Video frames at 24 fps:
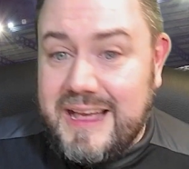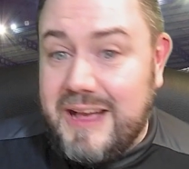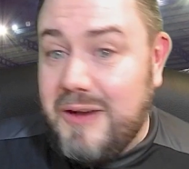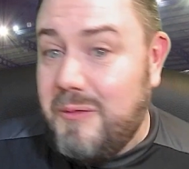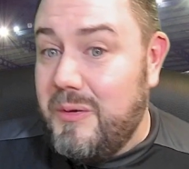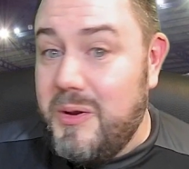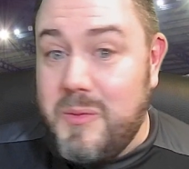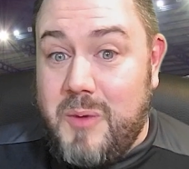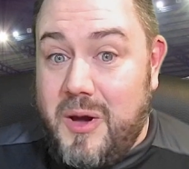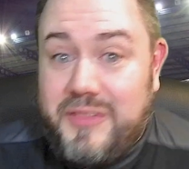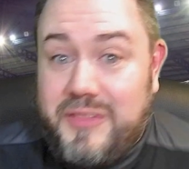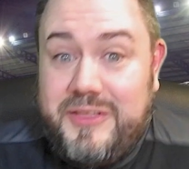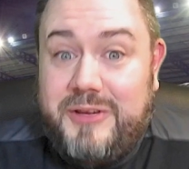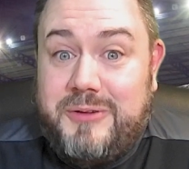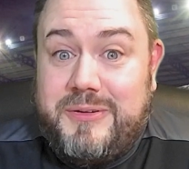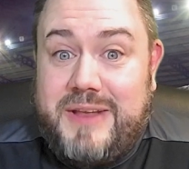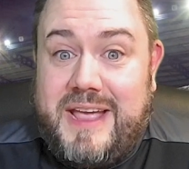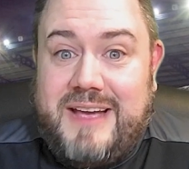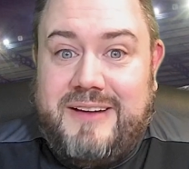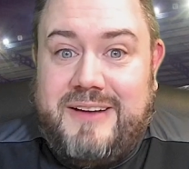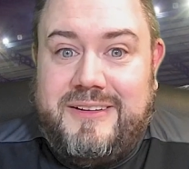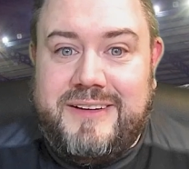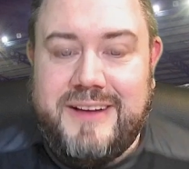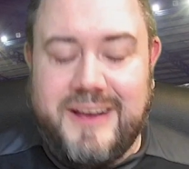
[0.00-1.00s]
We're 1-0
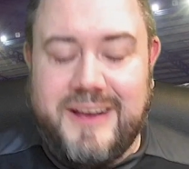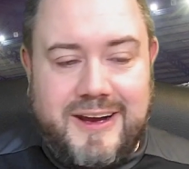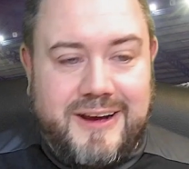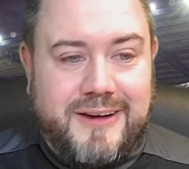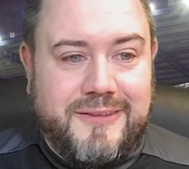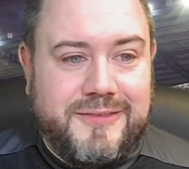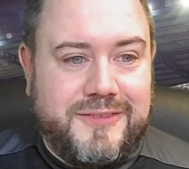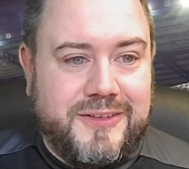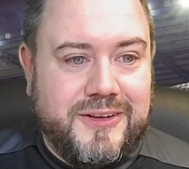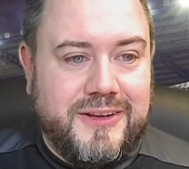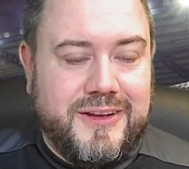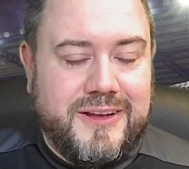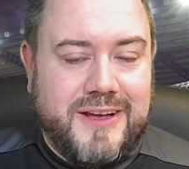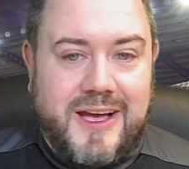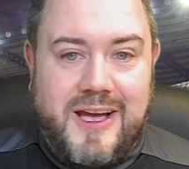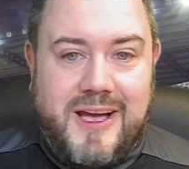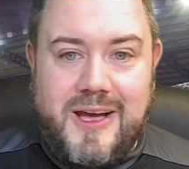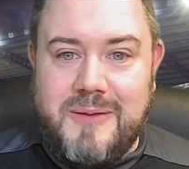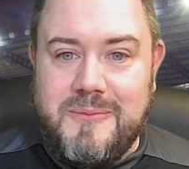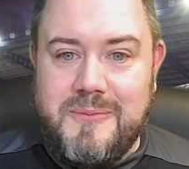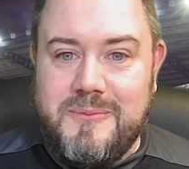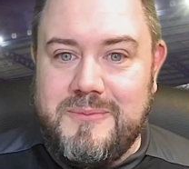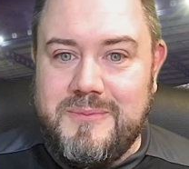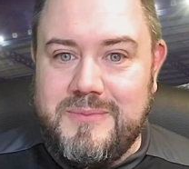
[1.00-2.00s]
down after
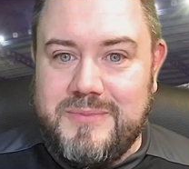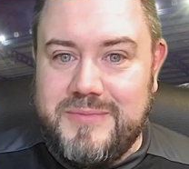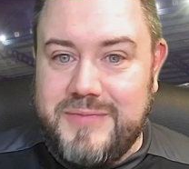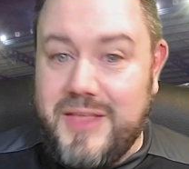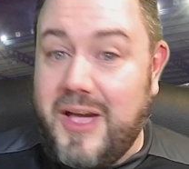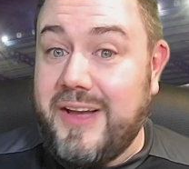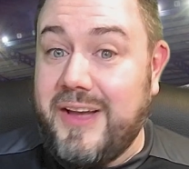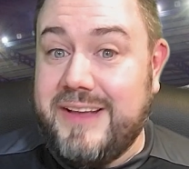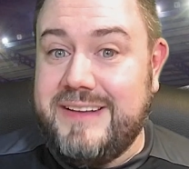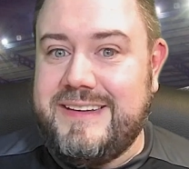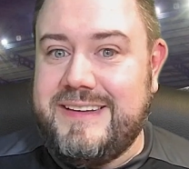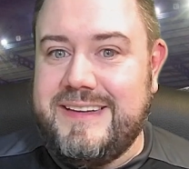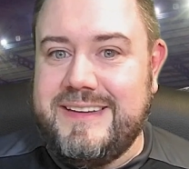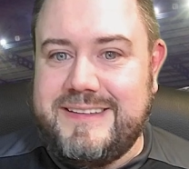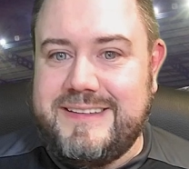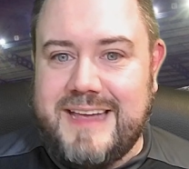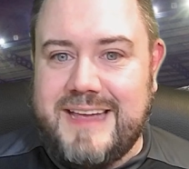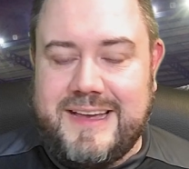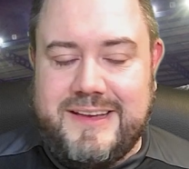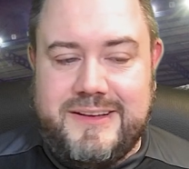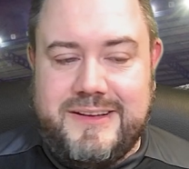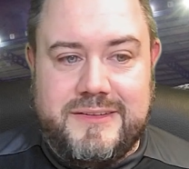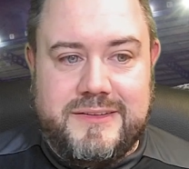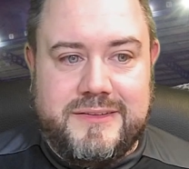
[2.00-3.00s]
90
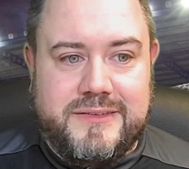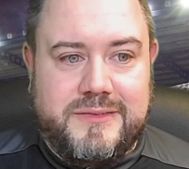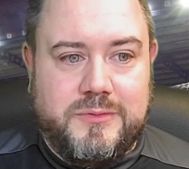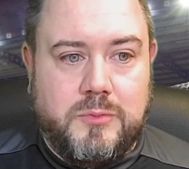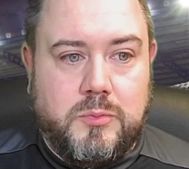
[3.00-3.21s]
seconds.